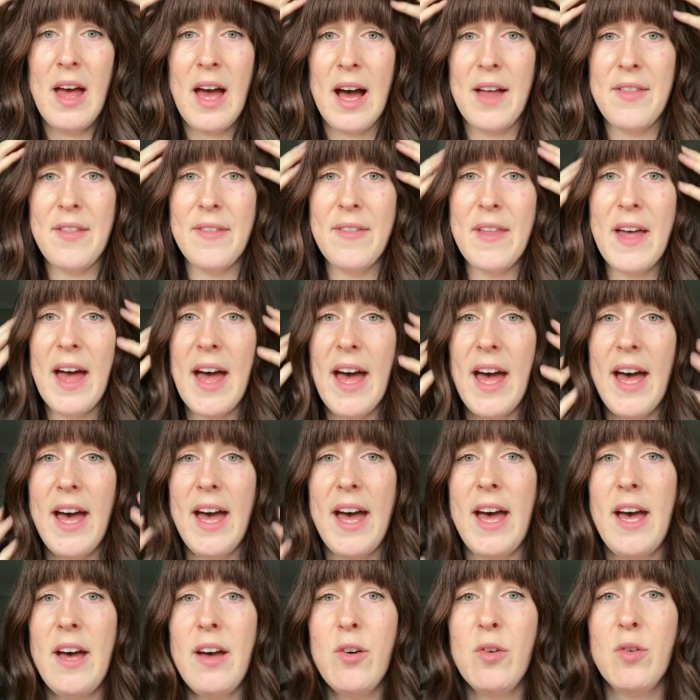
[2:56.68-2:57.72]
and then the
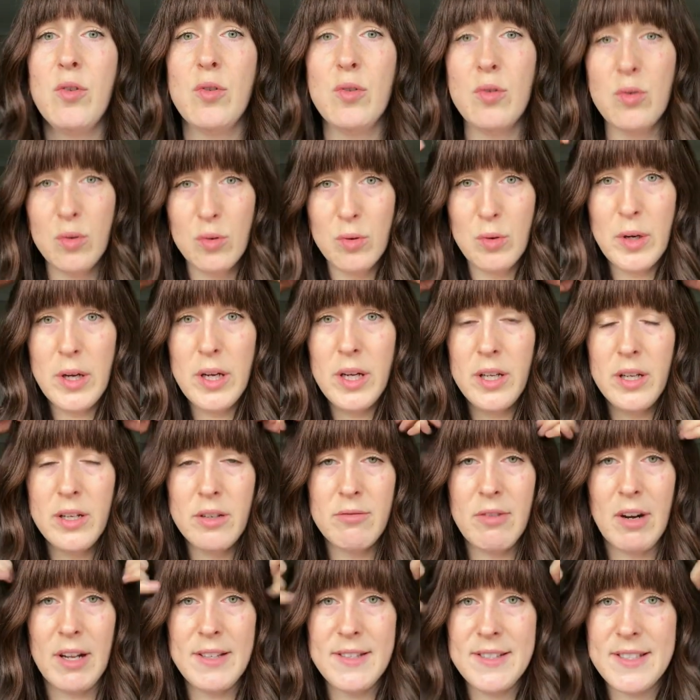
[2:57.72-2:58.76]
hair all
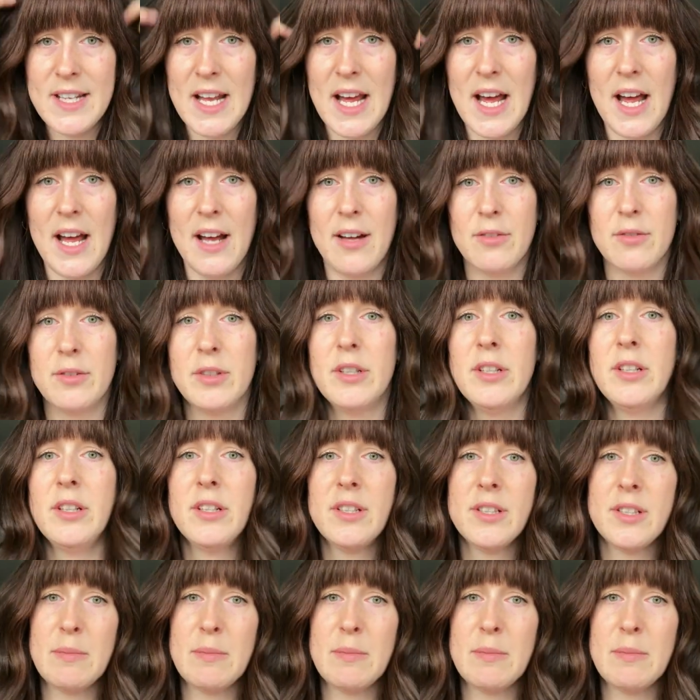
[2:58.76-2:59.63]
runs down